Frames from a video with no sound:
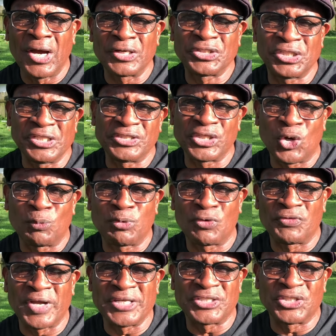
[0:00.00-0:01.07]
she's on
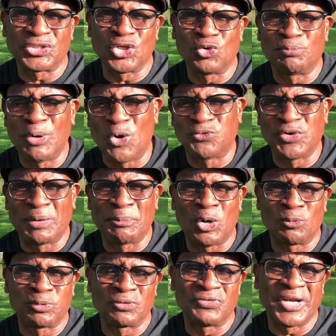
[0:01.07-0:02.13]
probation too. Both of them
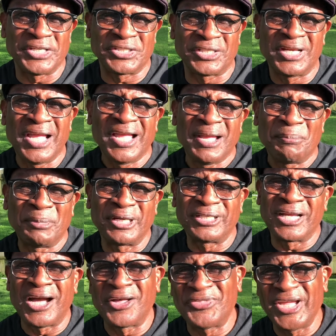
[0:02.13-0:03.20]
on probation. But
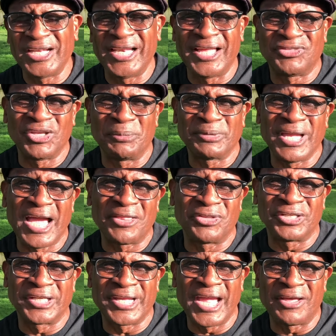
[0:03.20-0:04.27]
they let them
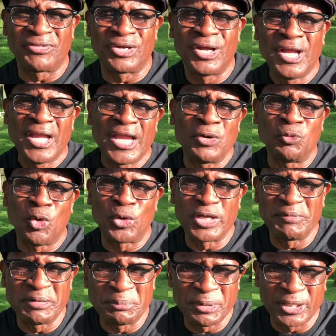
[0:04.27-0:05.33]
gather together and won't
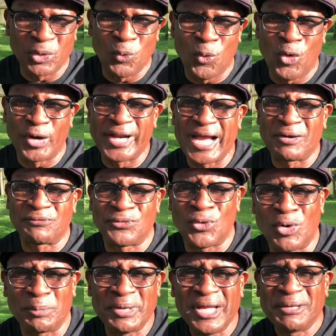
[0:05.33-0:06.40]
even put a warrant out
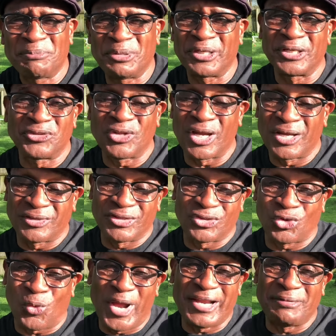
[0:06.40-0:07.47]
for them.
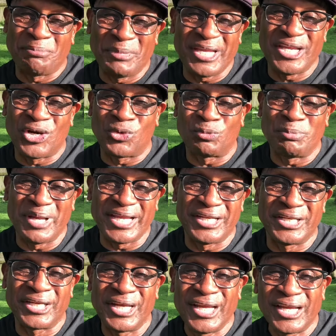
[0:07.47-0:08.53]
Threatened me on May
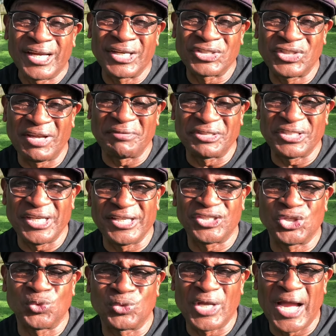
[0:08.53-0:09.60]
the 17th,
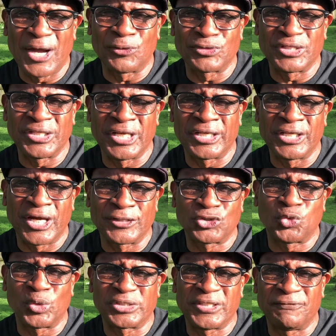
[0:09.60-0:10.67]

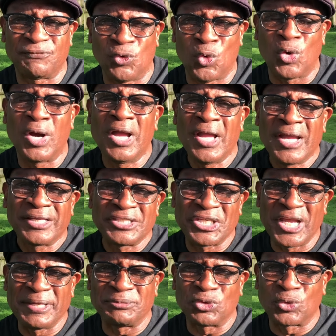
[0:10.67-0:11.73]
2024.
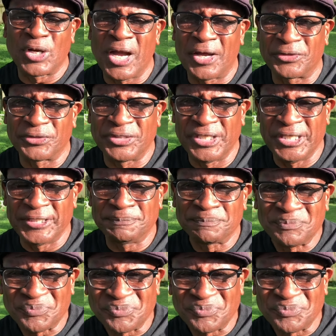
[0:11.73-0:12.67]
James O'Connor did.